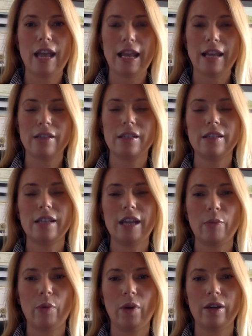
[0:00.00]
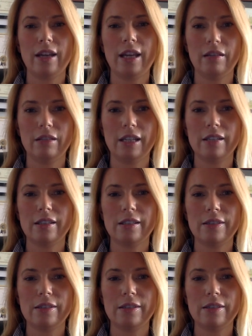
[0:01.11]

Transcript: and tick-borne illness.